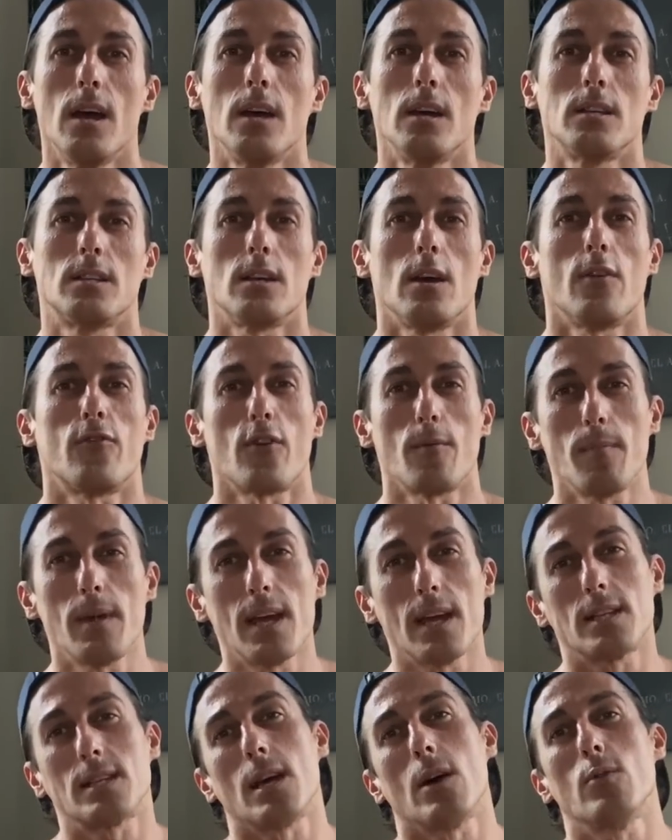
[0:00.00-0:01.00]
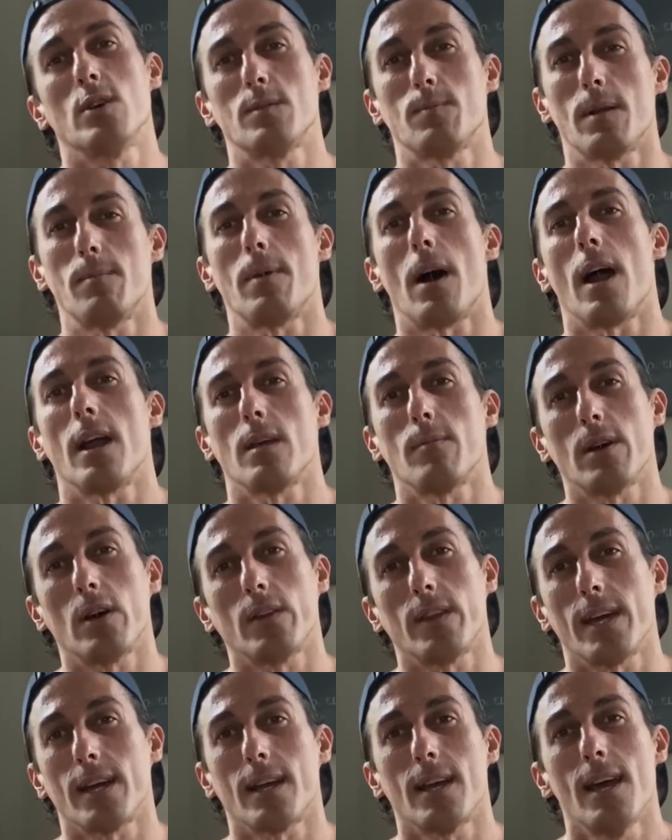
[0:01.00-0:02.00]
So for me, it's always been
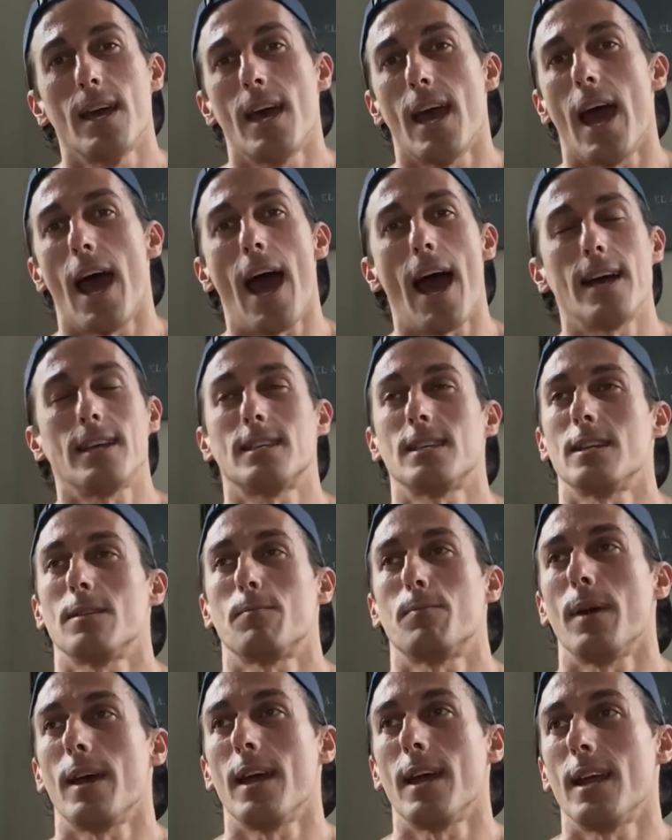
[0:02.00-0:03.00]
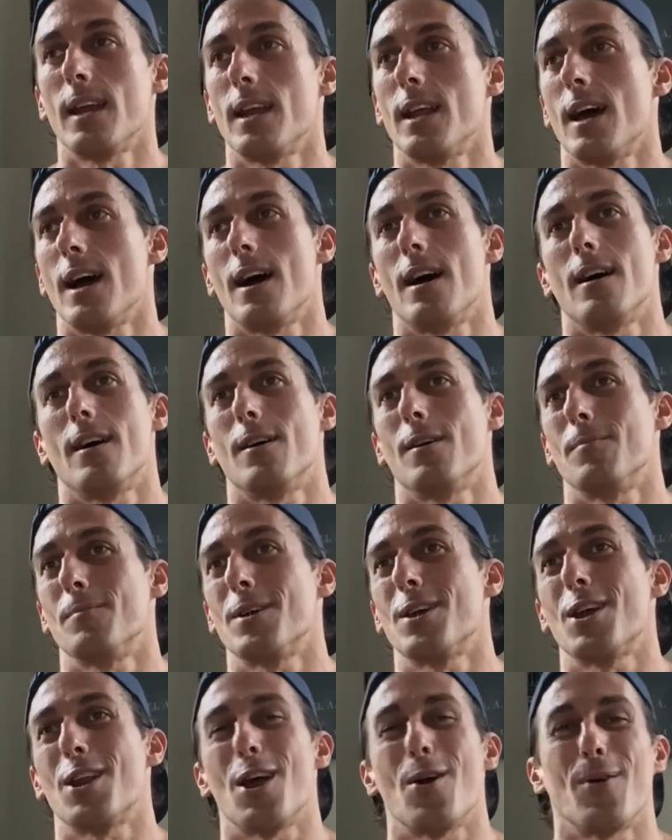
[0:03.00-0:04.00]
bodybuilding. It hasn't been, um,
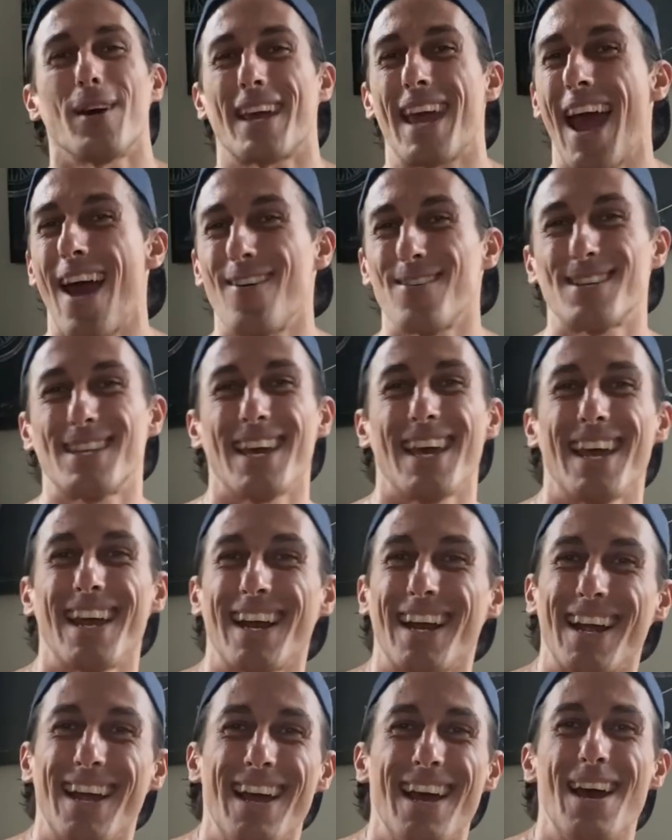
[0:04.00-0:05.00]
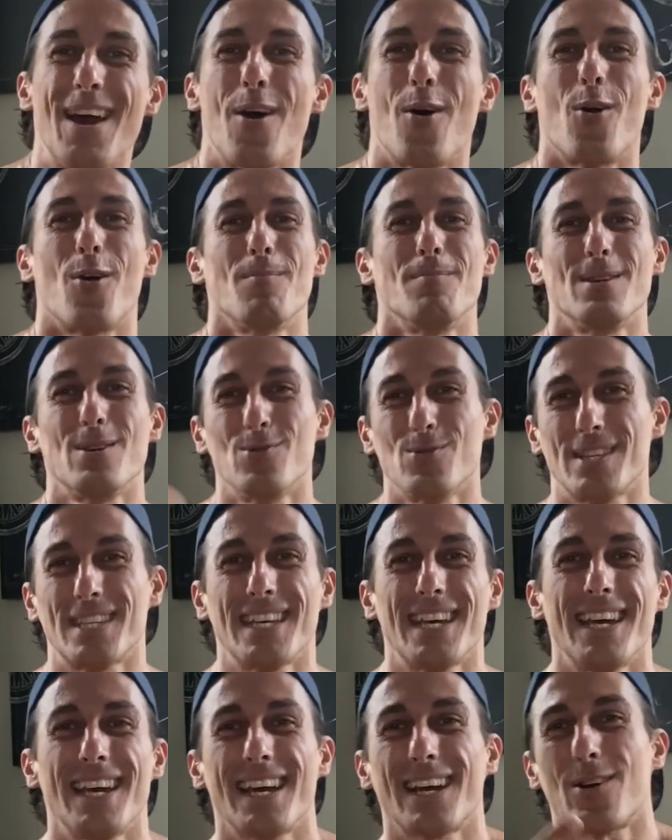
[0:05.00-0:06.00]
you know, accounting or
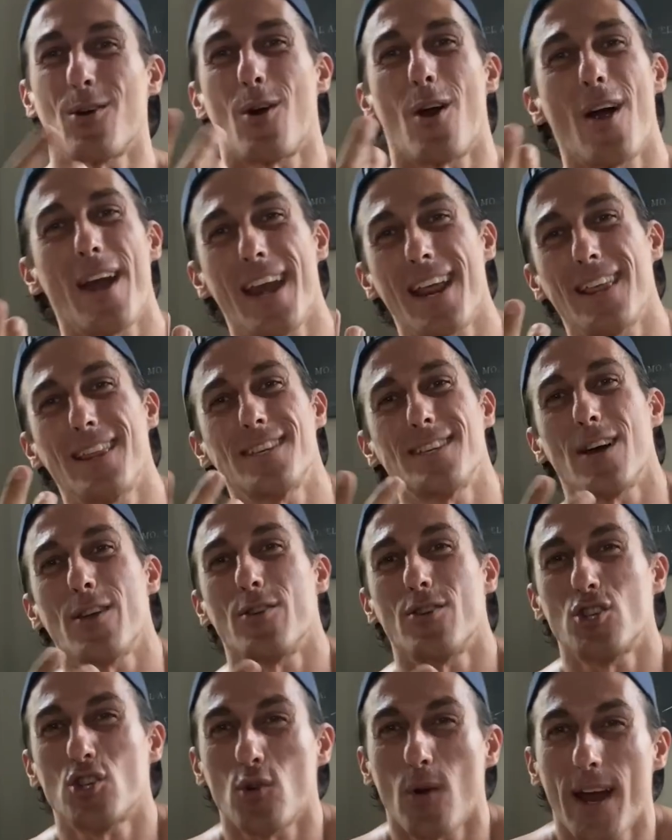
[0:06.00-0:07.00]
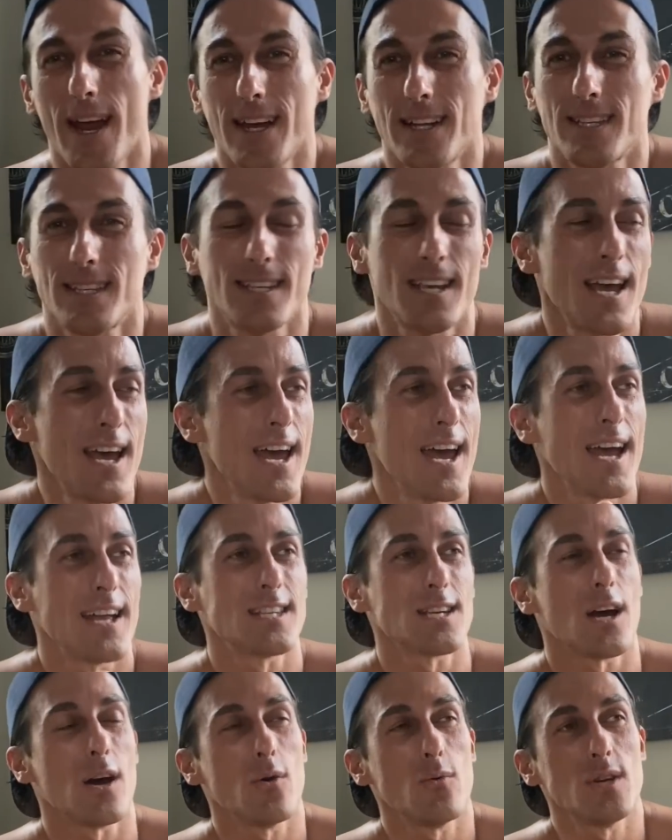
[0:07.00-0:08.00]
music or any of these other traits.
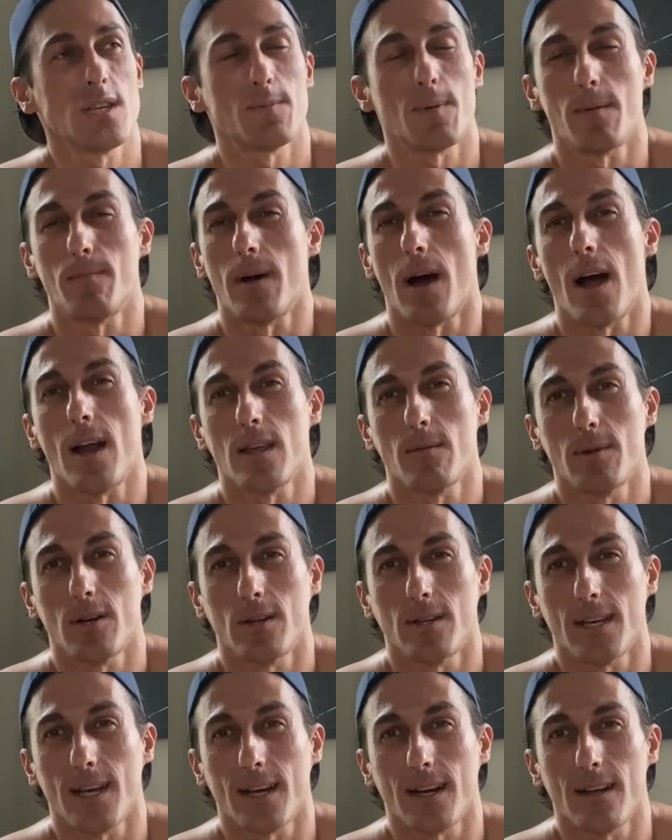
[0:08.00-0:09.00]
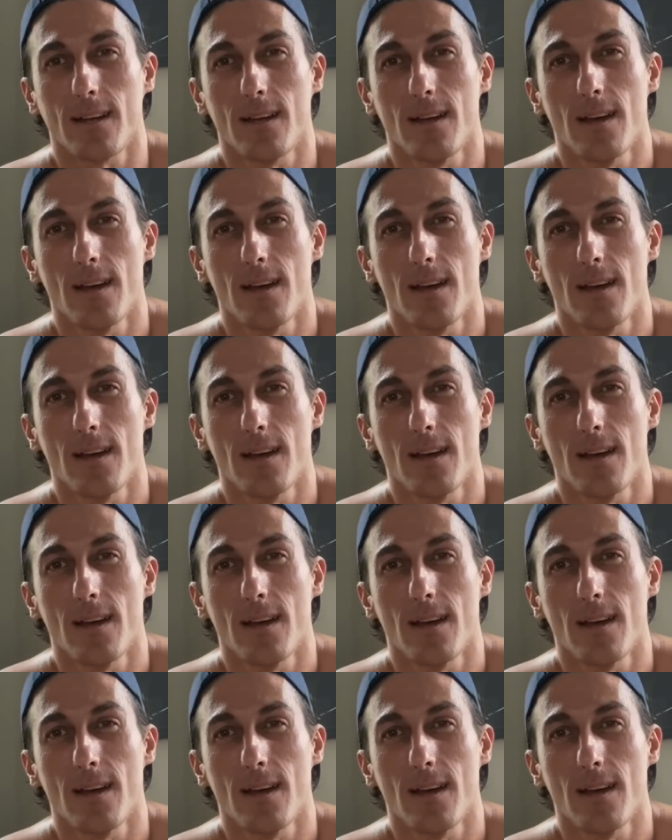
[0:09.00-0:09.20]
It's always been bodybuilding.